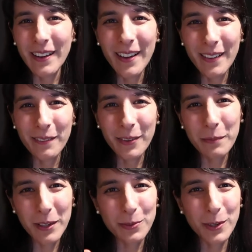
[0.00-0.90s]
uh, very
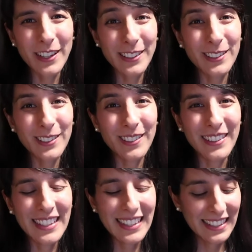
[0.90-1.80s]
much what I do,
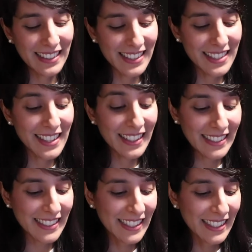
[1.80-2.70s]
and that's
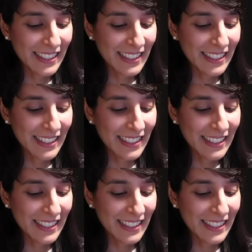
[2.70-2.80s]
this.